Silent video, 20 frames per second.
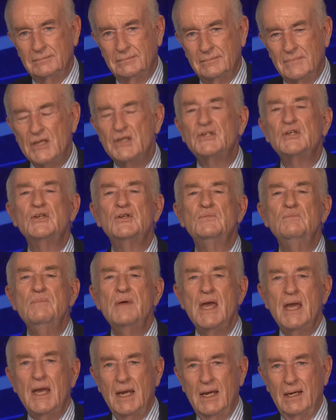This is
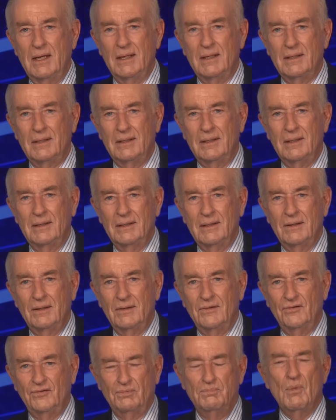me.
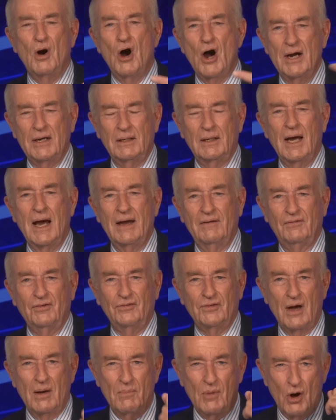Smart life,
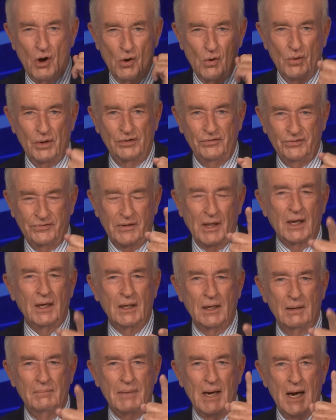because I'm always
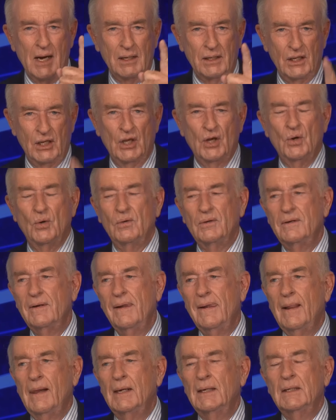thinking about you.
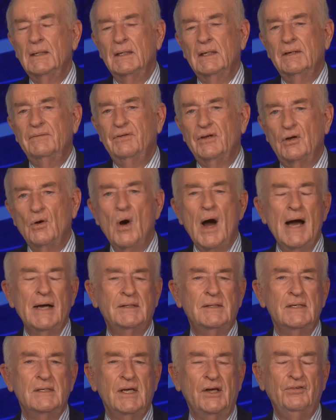If you go out
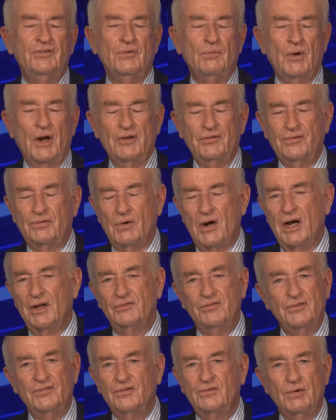to decent
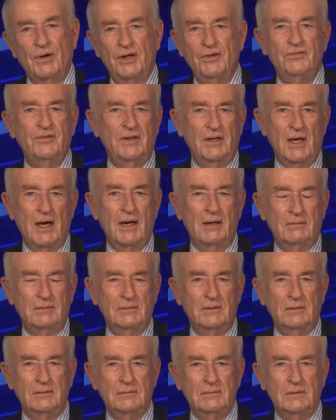restaurants, it's crazy now.
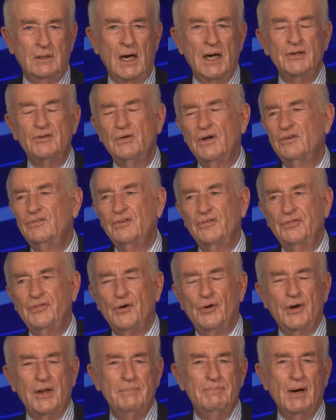Entrees are
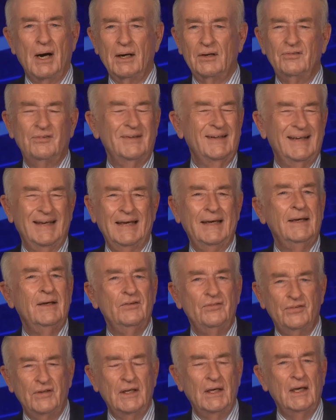$30,
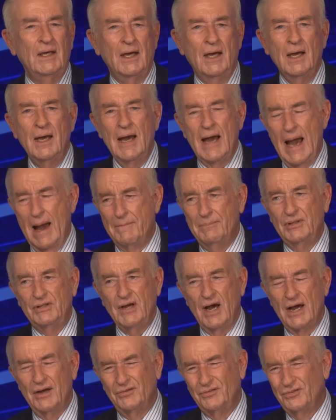easy.
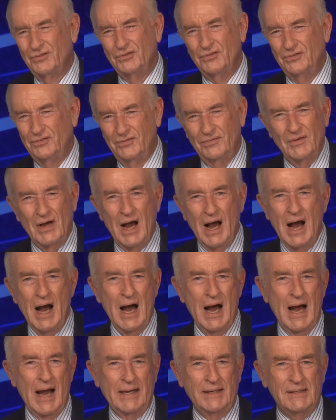Appetizers,
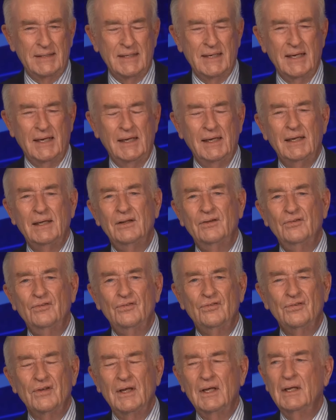high
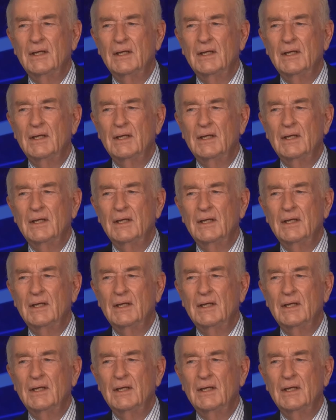teens.